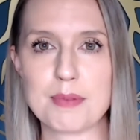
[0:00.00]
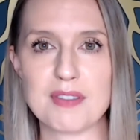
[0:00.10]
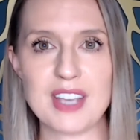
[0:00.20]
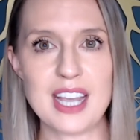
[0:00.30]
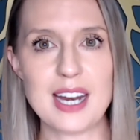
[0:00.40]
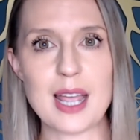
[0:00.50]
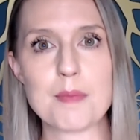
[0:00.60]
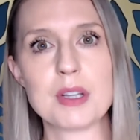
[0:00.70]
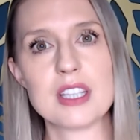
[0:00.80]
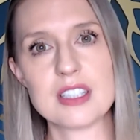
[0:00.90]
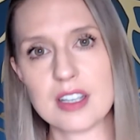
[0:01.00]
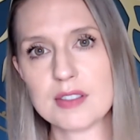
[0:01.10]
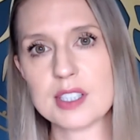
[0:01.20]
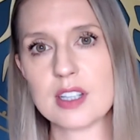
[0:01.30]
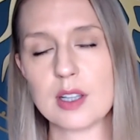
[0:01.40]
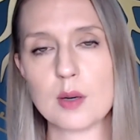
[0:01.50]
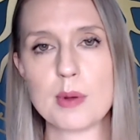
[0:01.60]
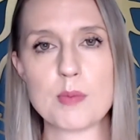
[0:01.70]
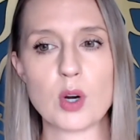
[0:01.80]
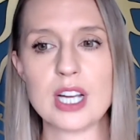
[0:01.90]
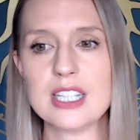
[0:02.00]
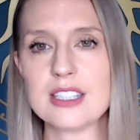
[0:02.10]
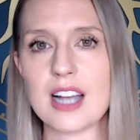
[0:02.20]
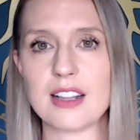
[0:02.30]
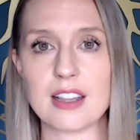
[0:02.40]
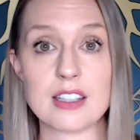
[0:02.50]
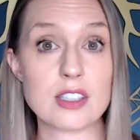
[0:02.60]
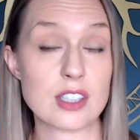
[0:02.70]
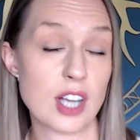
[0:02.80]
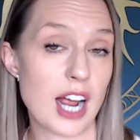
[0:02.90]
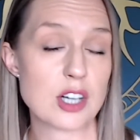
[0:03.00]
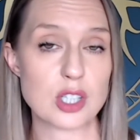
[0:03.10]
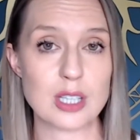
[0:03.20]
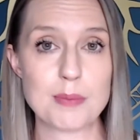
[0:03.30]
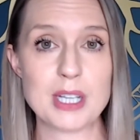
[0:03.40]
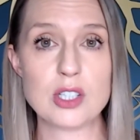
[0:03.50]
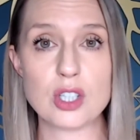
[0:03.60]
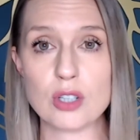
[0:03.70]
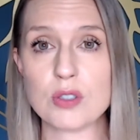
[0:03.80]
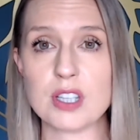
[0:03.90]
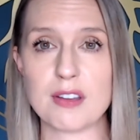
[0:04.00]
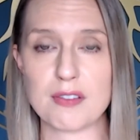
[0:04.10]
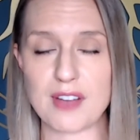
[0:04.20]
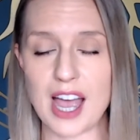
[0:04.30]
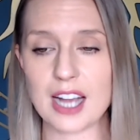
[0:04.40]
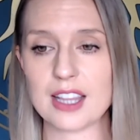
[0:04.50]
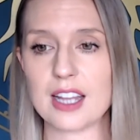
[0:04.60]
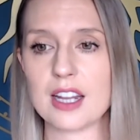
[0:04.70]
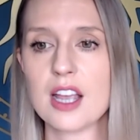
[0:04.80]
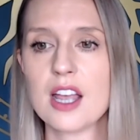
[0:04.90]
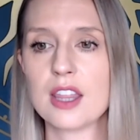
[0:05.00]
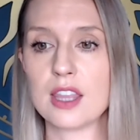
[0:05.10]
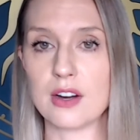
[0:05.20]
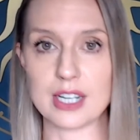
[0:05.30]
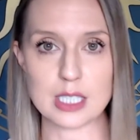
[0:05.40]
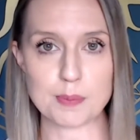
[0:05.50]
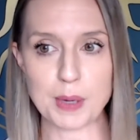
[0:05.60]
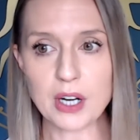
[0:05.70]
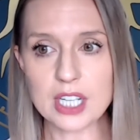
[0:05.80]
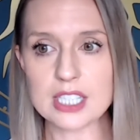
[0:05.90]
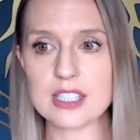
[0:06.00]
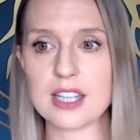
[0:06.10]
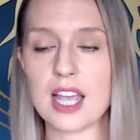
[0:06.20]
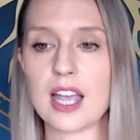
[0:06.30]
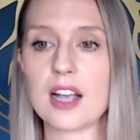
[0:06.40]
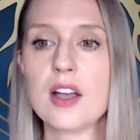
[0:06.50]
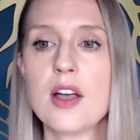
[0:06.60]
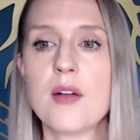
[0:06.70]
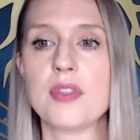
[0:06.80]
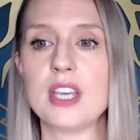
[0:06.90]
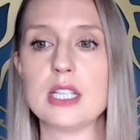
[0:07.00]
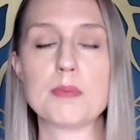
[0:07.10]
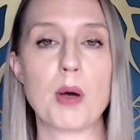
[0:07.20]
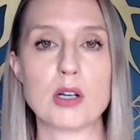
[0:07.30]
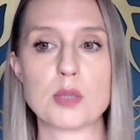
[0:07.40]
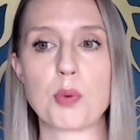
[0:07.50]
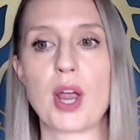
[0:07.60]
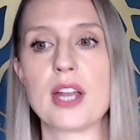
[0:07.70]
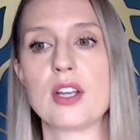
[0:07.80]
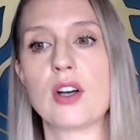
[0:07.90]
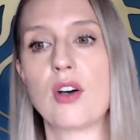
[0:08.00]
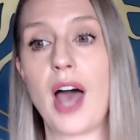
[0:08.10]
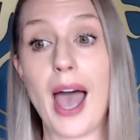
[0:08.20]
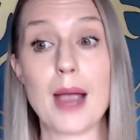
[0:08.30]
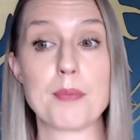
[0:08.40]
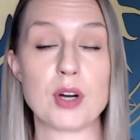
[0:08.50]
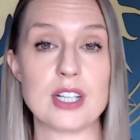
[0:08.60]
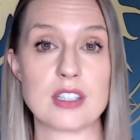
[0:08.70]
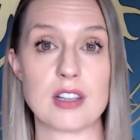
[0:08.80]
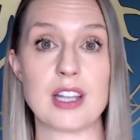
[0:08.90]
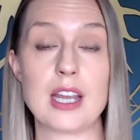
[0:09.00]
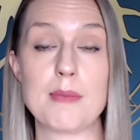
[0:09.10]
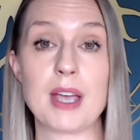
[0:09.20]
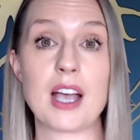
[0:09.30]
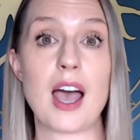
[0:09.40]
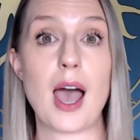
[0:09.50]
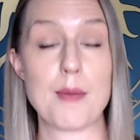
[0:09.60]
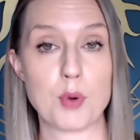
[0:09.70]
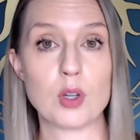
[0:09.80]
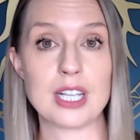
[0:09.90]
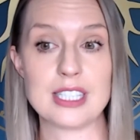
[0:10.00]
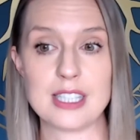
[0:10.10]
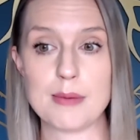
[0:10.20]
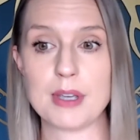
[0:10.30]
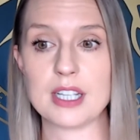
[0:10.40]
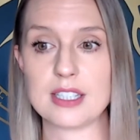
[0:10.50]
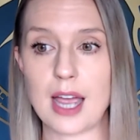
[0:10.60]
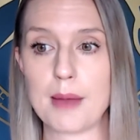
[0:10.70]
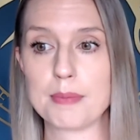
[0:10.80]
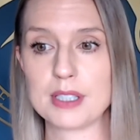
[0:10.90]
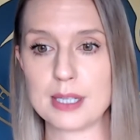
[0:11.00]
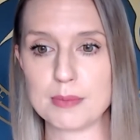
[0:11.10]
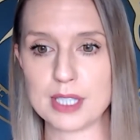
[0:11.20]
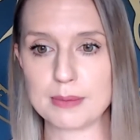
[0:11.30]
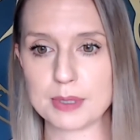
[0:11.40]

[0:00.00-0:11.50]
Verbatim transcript: eating, but this gives us a little bit more insight that this could actually be due to the fact that they're experiencing these postprandial hyperinsulinemic hypoglycemia type symptoms.